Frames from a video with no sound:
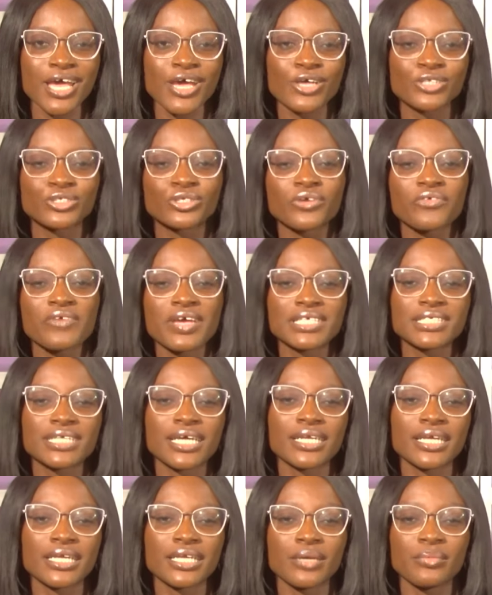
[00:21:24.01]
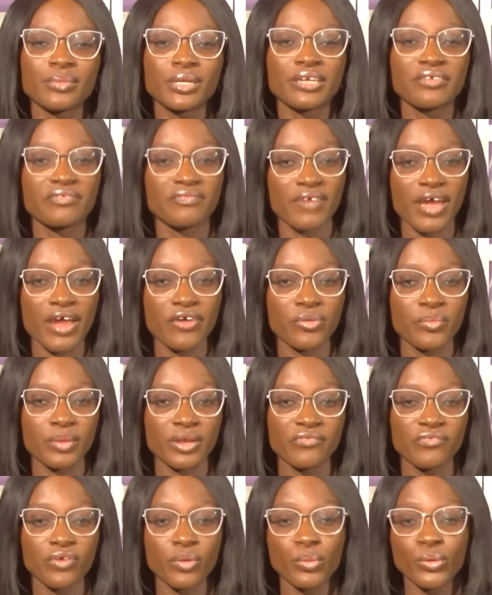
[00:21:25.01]
to creating an enabling environment
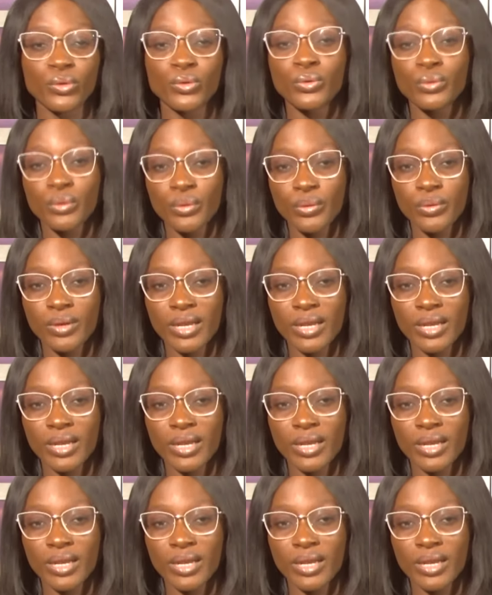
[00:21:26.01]
for both local